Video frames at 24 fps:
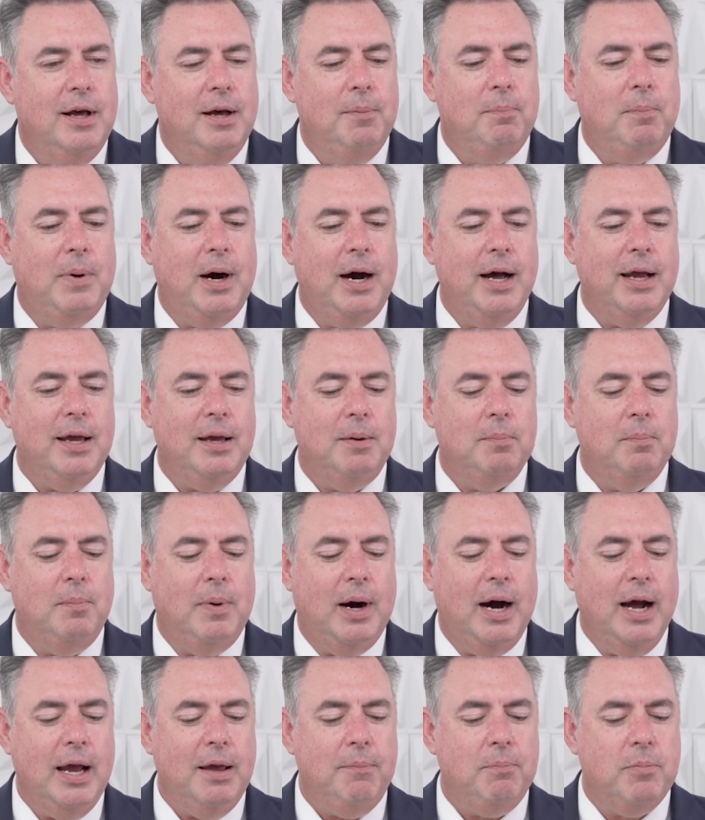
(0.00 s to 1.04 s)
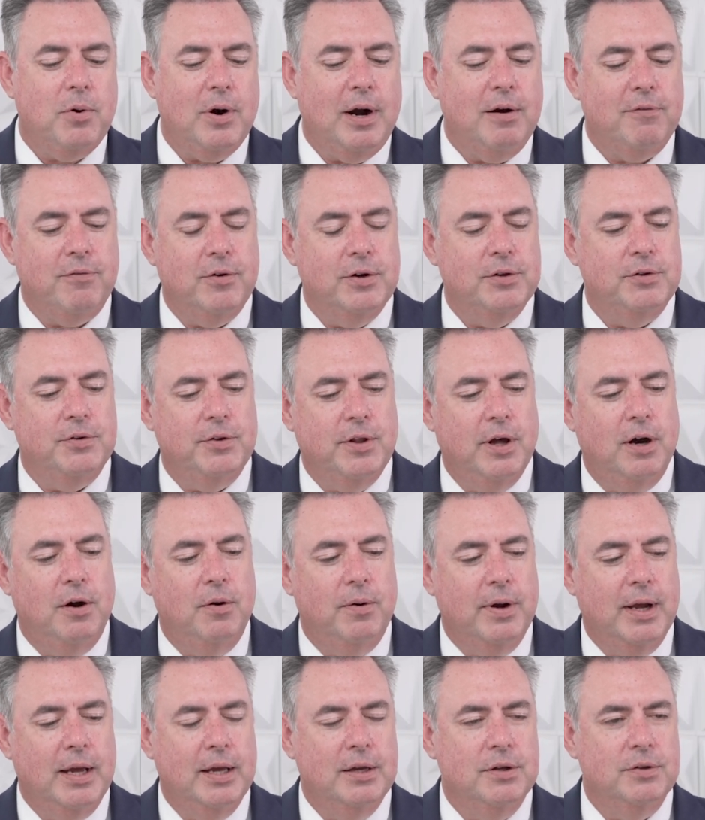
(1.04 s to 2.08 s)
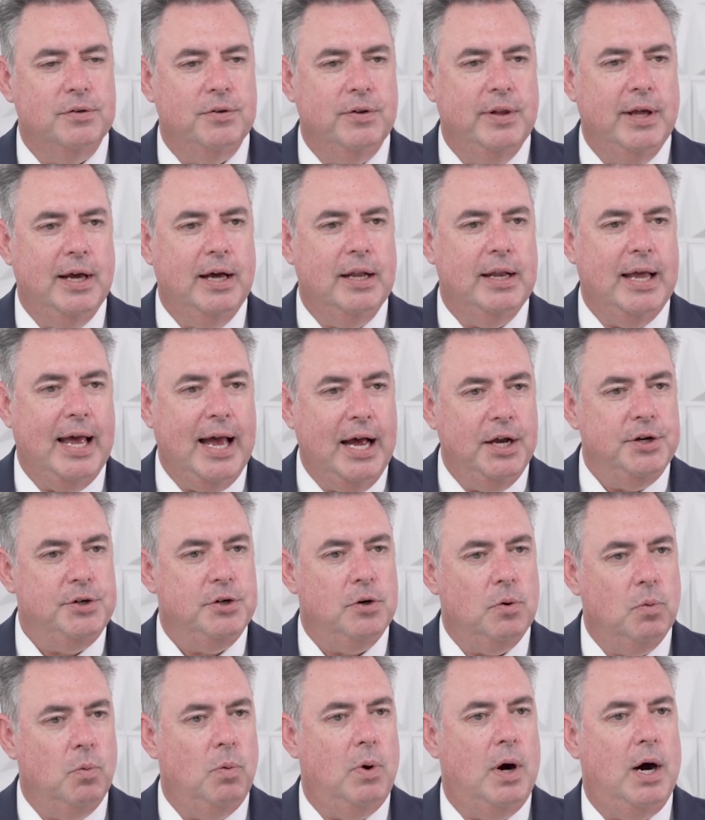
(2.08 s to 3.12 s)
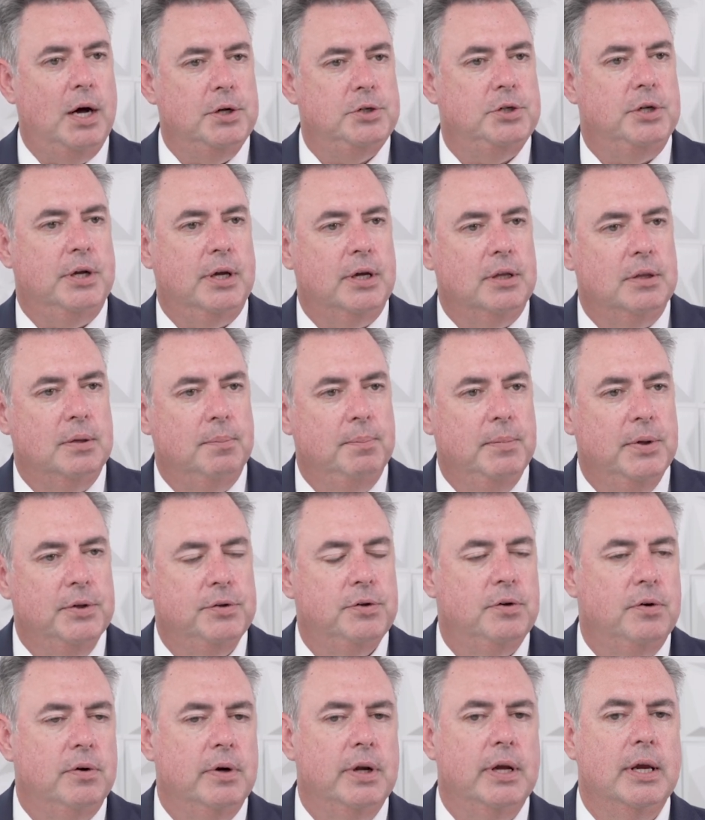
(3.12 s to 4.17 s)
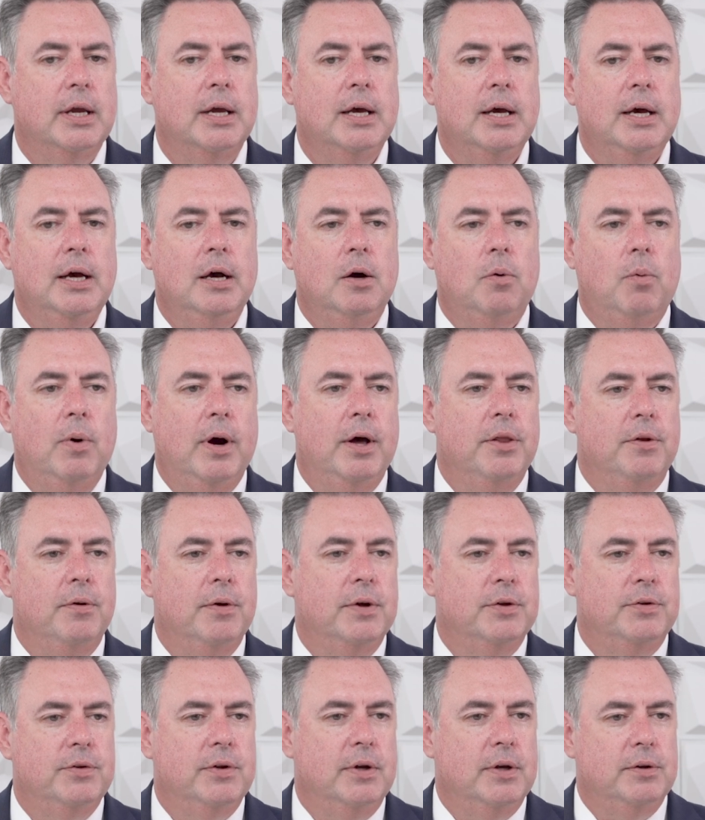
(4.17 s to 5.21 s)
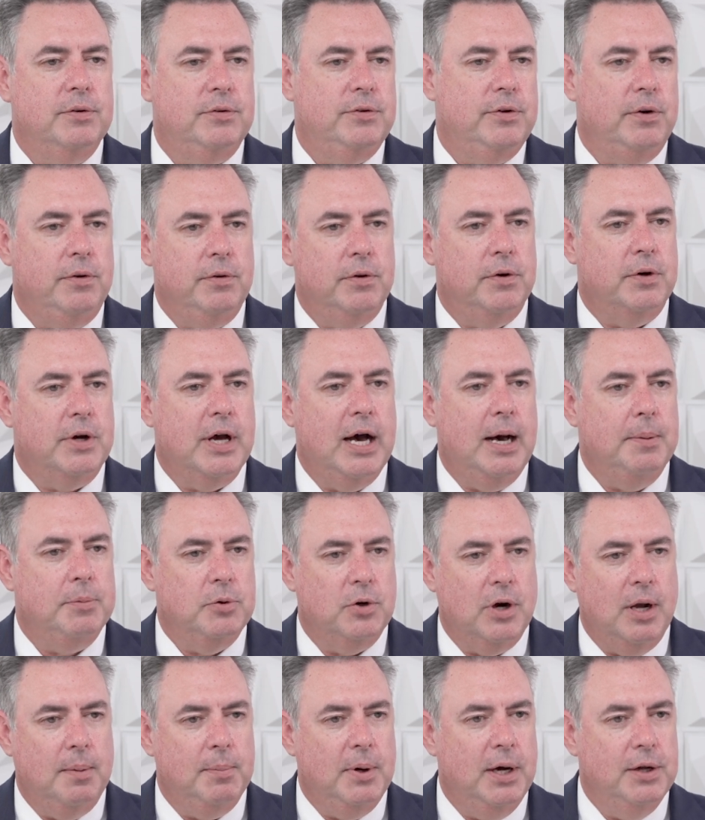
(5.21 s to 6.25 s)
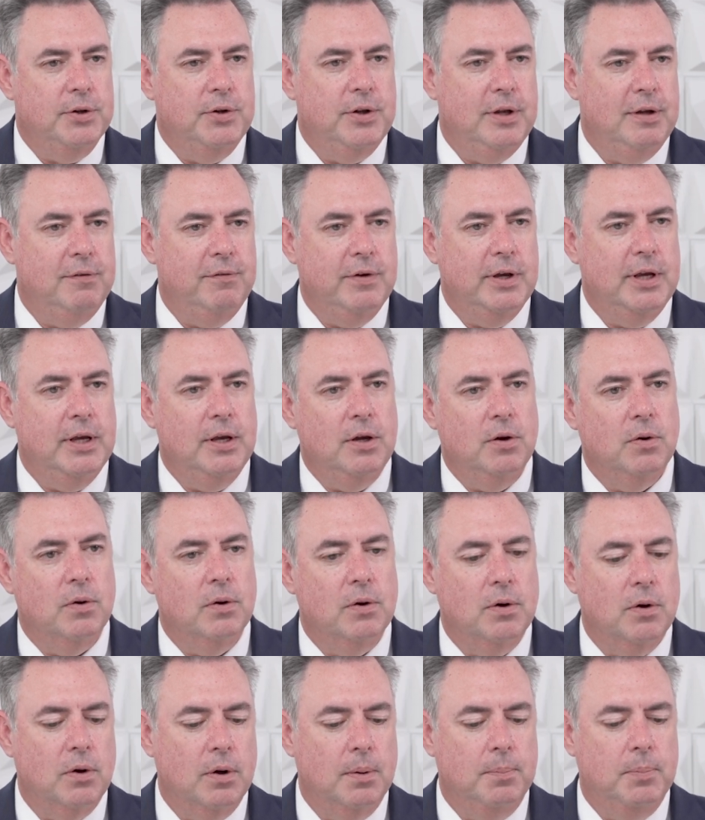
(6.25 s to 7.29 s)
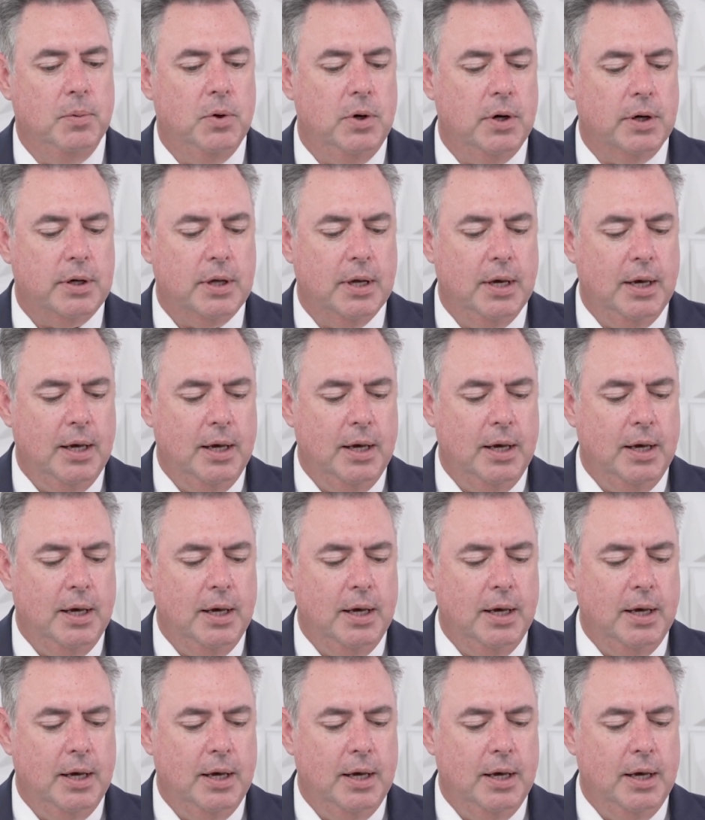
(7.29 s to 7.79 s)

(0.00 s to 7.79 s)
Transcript: My preference though is that as you're watching the mystery, whether it's a serial cop drama on TV or a book,